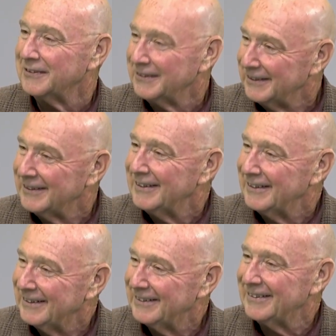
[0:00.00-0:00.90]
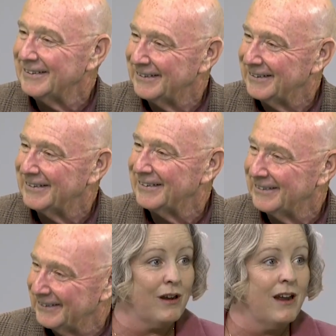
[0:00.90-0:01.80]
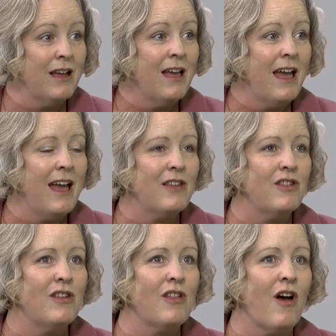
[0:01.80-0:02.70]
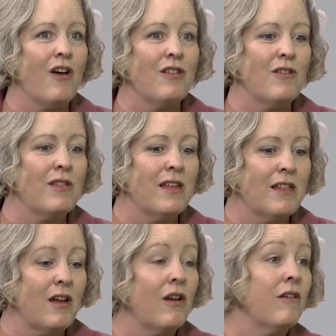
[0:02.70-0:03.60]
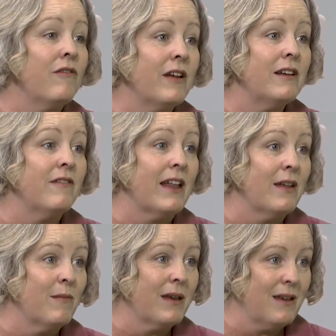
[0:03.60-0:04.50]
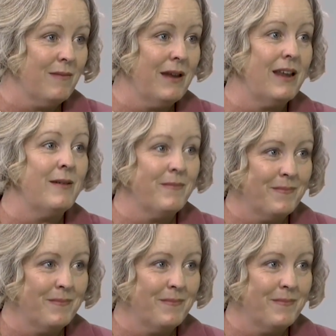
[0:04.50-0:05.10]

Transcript: Yes, she is on our board, and she's also sits on our Fund Development Committee.